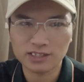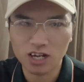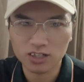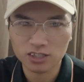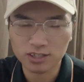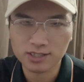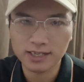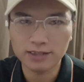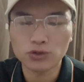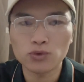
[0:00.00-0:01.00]
dollars
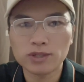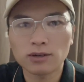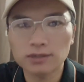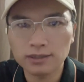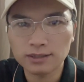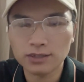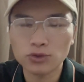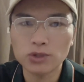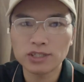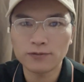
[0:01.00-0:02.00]
in
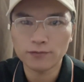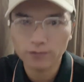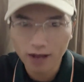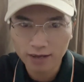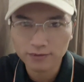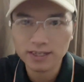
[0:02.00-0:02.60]
2025.